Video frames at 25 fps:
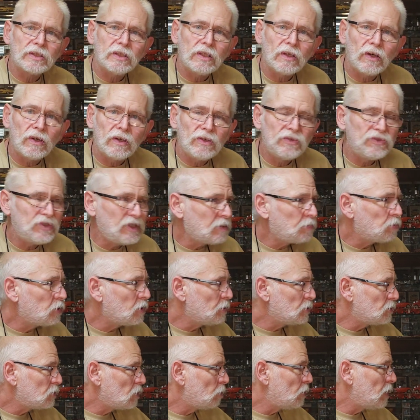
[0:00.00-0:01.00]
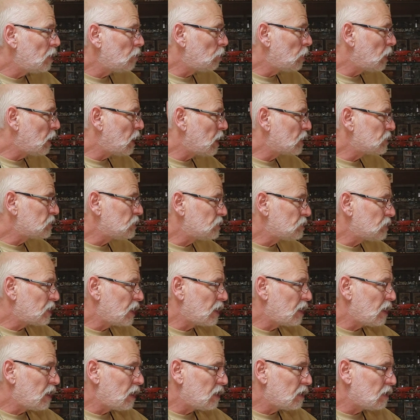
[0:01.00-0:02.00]
You've seen pretty much all my boxes. I
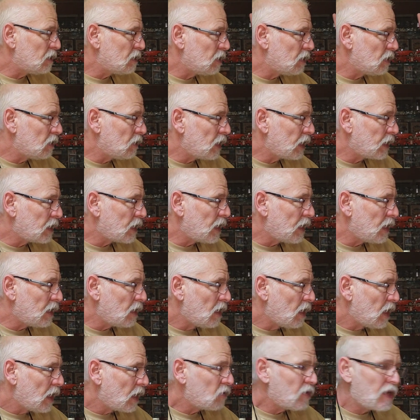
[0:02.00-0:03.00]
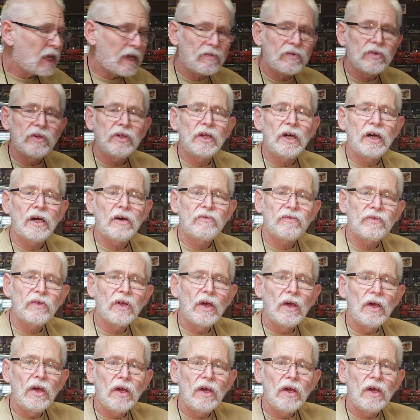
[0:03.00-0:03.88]
don't have enough,